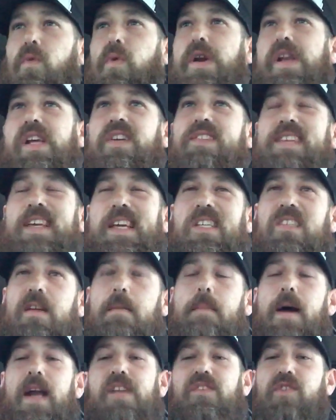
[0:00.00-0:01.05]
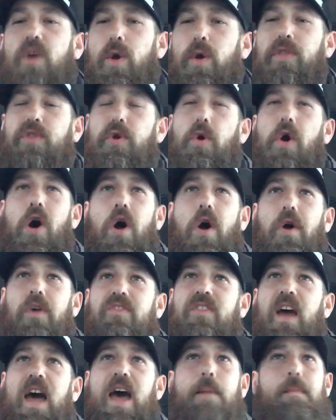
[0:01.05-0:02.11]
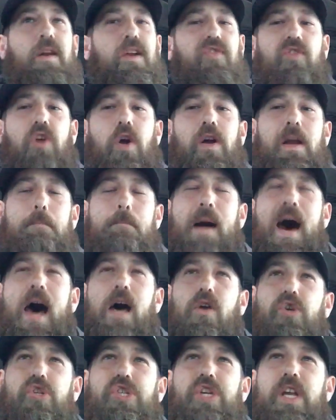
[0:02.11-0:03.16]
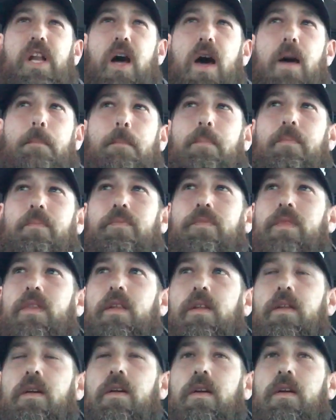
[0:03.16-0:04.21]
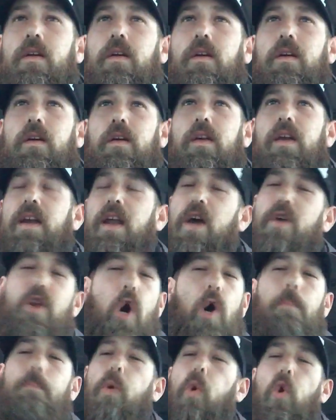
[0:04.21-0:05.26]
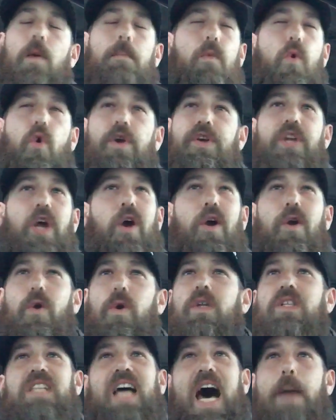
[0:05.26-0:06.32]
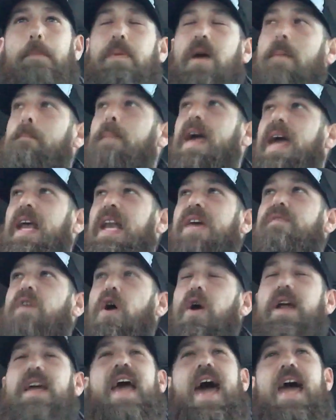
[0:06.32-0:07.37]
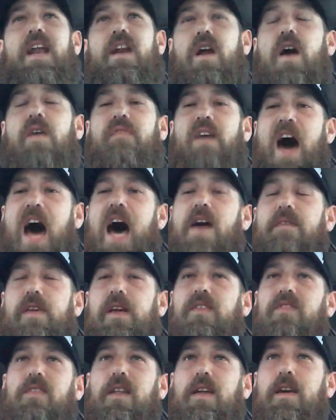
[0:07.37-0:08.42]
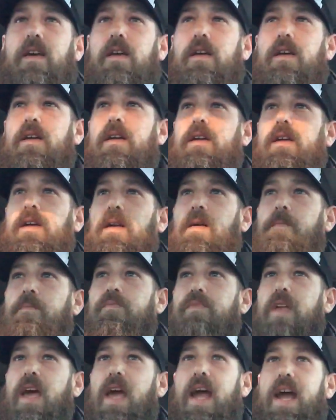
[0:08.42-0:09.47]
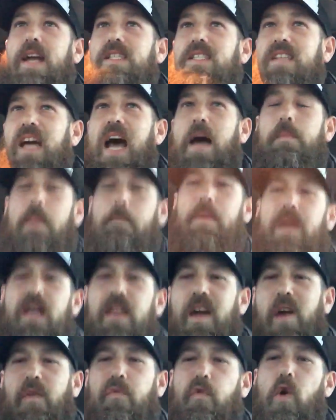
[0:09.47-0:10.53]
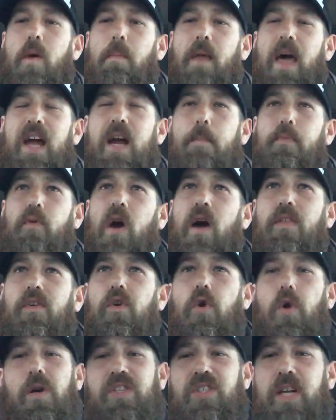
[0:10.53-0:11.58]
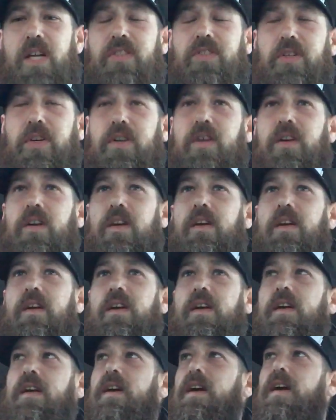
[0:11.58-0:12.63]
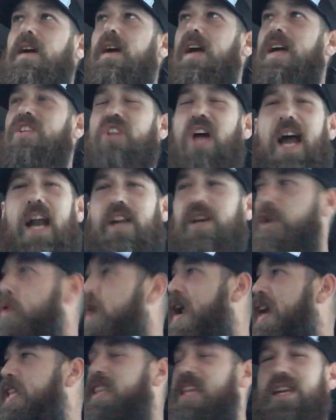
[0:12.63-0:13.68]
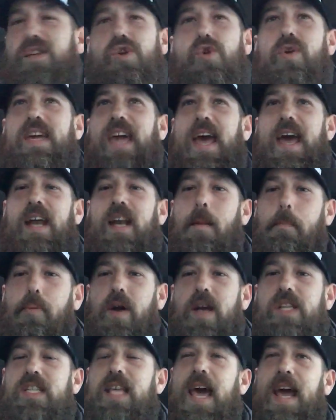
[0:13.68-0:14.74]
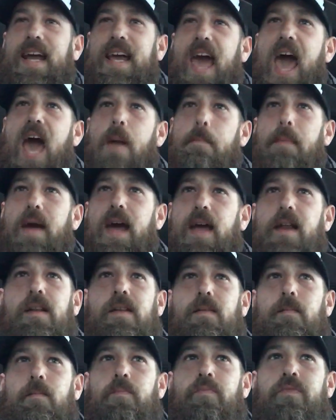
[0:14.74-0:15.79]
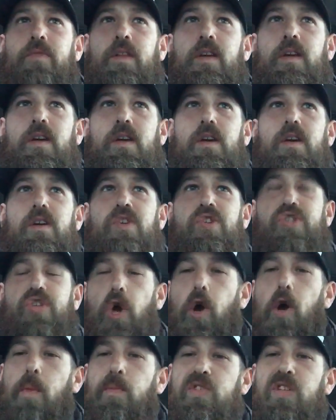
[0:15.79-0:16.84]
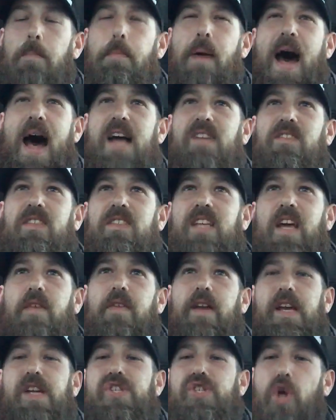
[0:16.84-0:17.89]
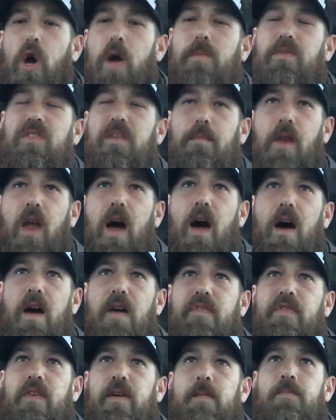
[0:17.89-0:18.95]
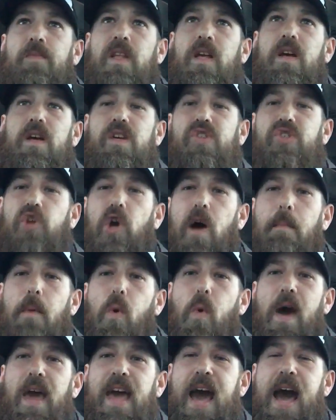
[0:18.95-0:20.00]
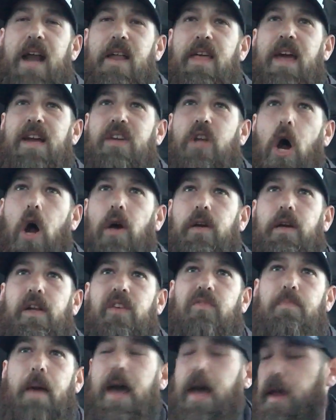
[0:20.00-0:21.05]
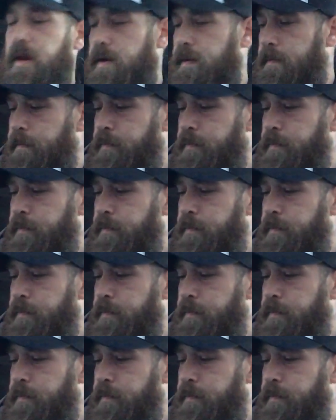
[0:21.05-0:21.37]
When you see somebody's going through a hard time and they're starting to bottle shit up, you know, don't pour more dirt on top of them, man. They've already had enough, obviously. And it's time to there for them like a brother or a sister and try to do anything you can to bridge that gap, man. Show them some positivity, show them some love, show them a way out of that darkness, man.